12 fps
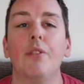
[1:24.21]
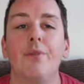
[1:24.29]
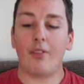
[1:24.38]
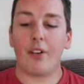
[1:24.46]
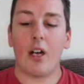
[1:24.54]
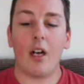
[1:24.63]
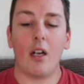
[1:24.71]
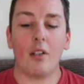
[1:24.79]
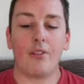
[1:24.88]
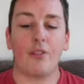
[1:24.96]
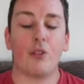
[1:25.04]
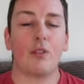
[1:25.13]
I've got hard
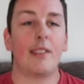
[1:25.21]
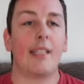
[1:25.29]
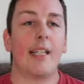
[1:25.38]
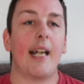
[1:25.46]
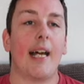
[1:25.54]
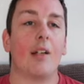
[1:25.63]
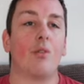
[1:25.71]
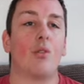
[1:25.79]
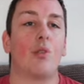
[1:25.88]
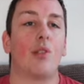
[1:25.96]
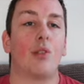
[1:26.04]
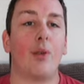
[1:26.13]
floors in the lounge,
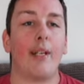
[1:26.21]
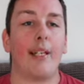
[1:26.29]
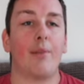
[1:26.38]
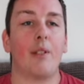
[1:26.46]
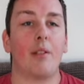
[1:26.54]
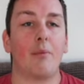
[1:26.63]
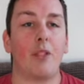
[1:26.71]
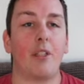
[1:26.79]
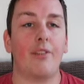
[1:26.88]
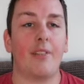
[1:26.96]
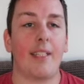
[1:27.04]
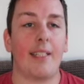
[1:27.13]
which were here when I
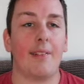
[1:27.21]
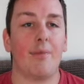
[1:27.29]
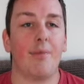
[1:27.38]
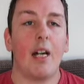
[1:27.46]
moved in,